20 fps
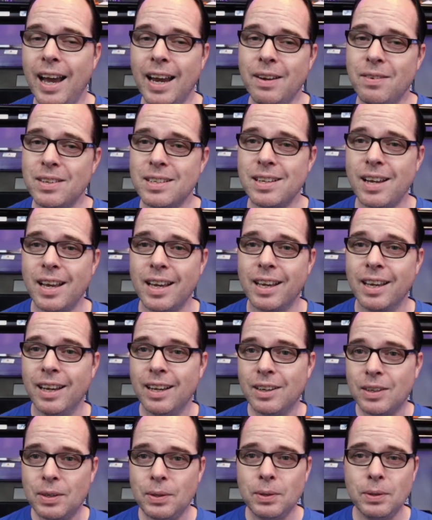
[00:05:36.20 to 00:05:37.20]
And I was like,
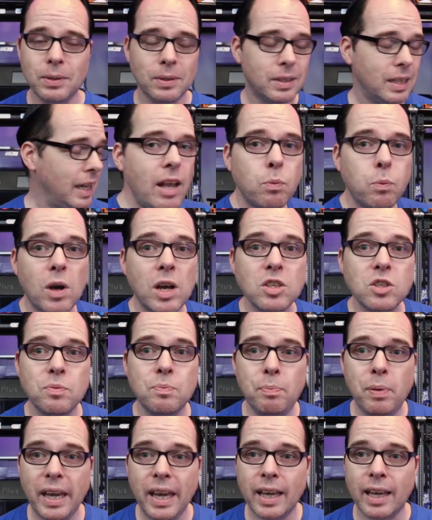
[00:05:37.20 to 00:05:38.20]
Cool, it was
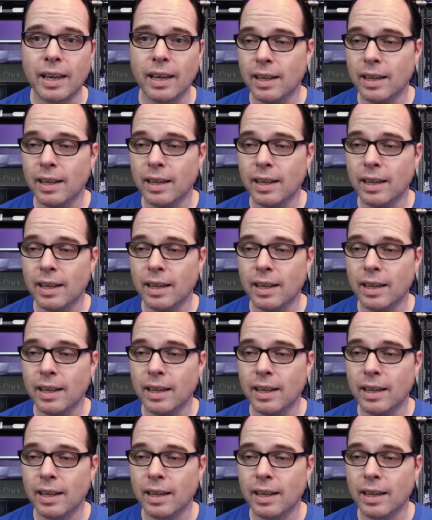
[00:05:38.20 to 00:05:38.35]
big.